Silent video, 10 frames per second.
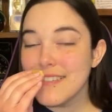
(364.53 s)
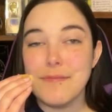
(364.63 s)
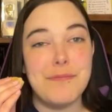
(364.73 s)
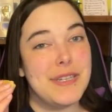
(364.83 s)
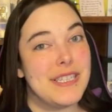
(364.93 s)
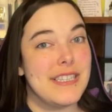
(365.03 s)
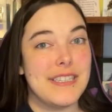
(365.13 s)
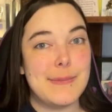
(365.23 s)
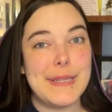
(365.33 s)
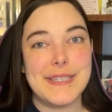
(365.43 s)
But it still
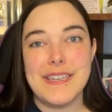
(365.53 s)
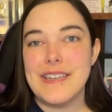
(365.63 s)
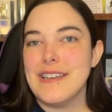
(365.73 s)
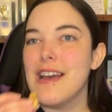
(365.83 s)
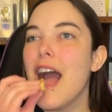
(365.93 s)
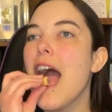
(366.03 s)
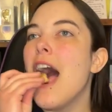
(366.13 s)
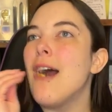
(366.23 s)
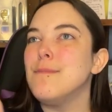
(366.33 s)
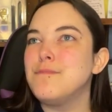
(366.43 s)
smells good.
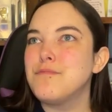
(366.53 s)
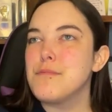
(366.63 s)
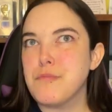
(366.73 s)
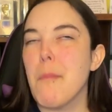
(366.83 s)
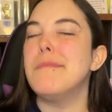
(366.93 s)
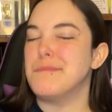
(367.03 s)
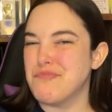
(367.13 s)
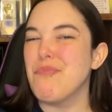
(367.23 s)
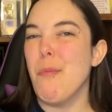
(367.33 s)
Mm-hmm.